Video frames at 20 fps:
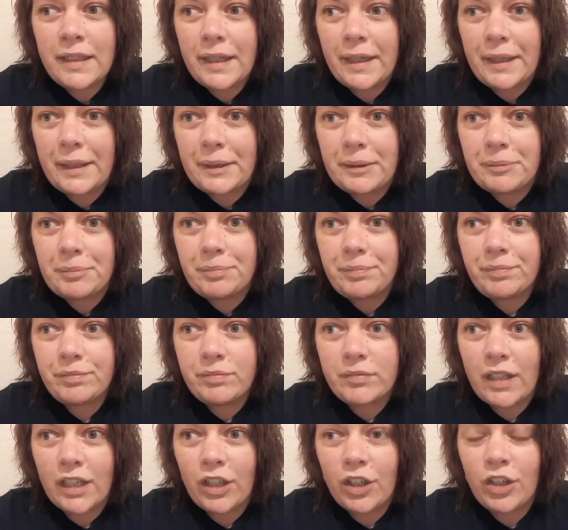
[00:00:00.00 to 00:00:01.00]

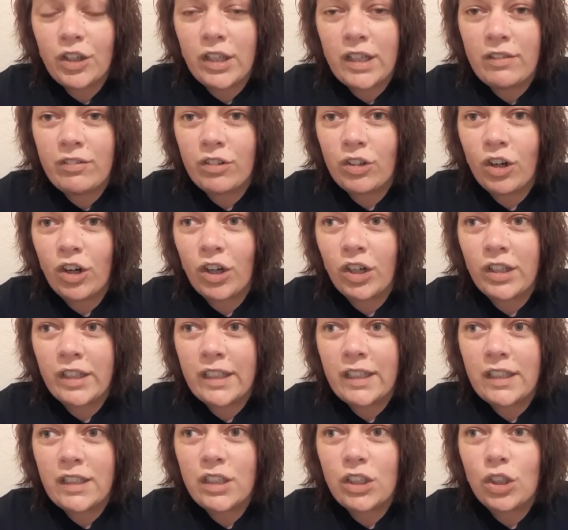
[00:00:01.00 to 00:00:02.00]
I couldn't even
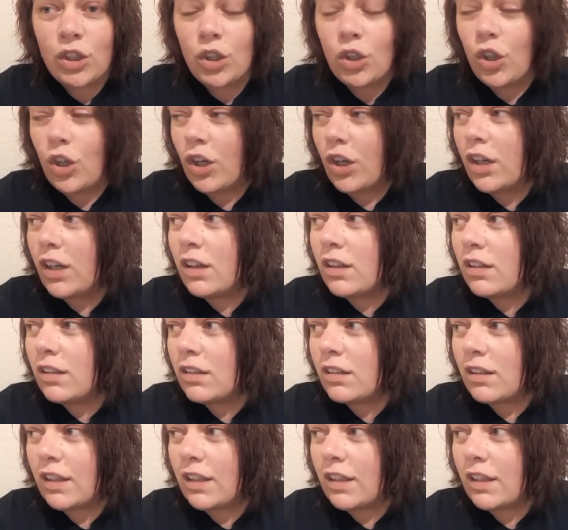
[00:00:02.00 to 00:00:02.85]
hardly look